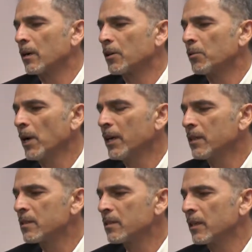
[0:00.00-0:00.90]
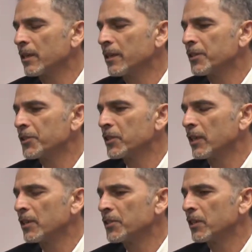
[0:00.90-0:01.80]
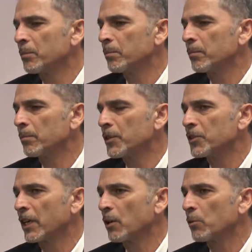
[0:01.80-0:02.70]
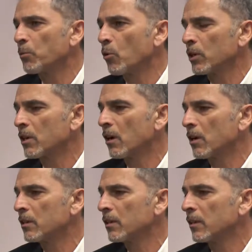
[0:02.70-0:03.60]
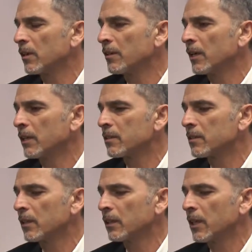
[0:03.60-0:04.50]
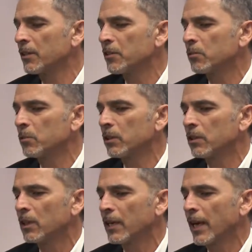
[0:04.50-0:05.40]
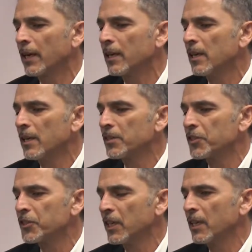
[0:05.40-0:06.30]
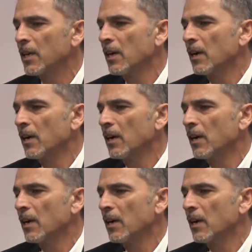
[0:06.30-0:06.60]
Credit is like a report card that a lender will look at to see,